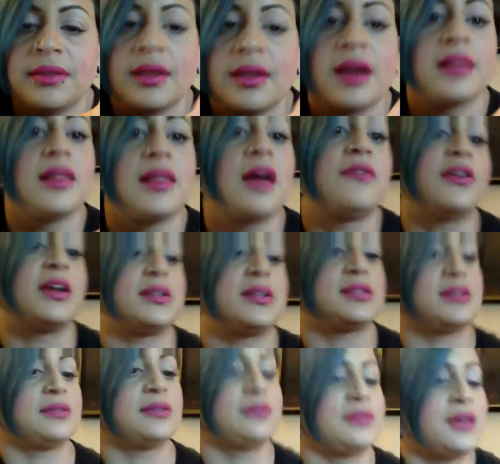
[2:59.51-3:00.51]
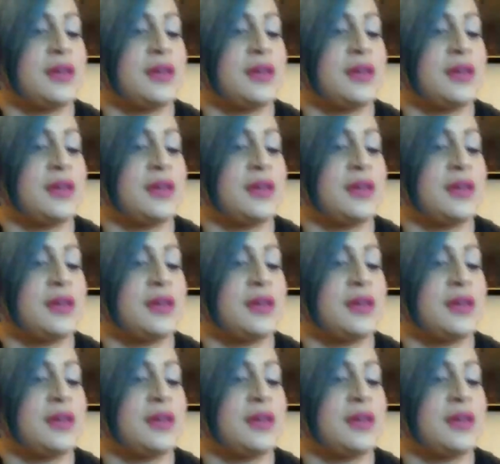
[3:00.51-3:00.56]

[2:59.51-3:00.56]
I love it.